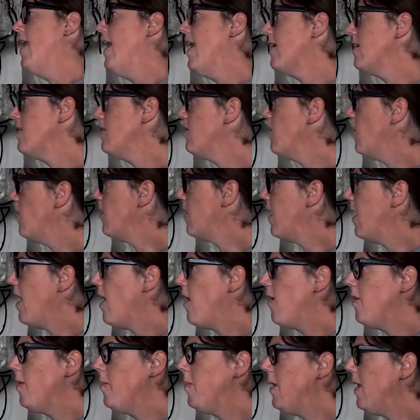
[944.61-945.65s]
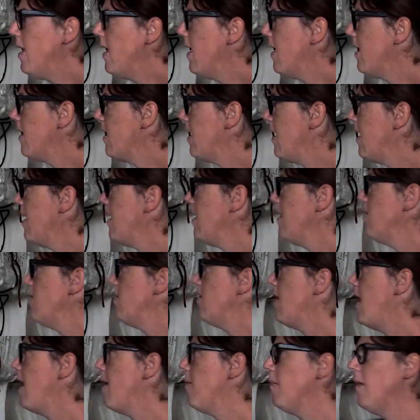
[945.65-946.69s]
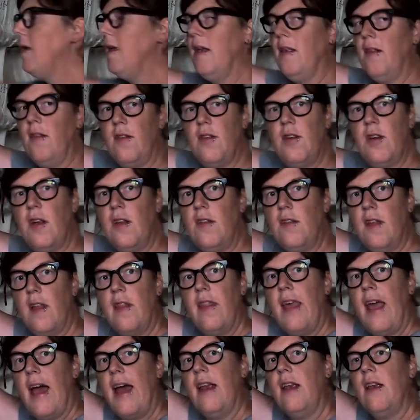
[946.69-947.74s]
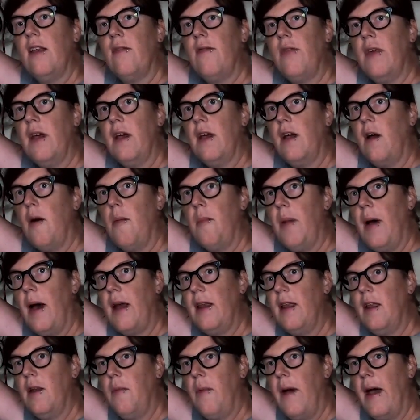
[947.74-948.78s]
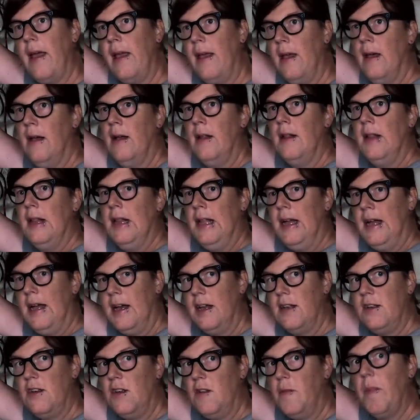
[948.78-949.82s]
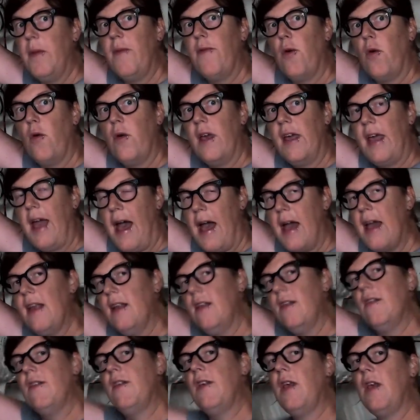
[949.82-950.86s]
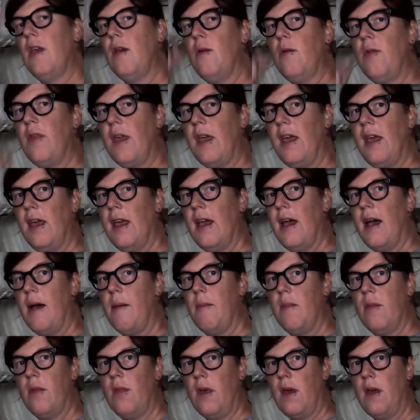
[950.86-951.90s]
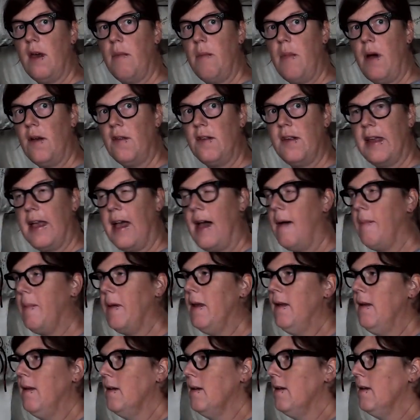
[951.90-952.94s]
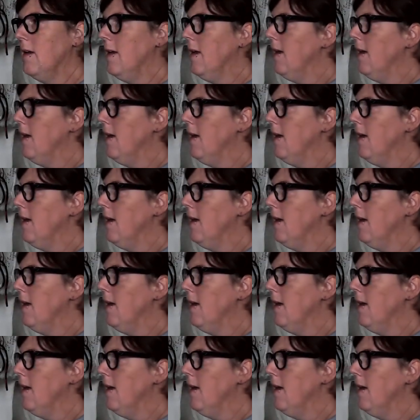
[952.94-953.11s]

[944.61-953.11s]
next socket on the plan is just at the end of the companionway, just before we get into the master cabin,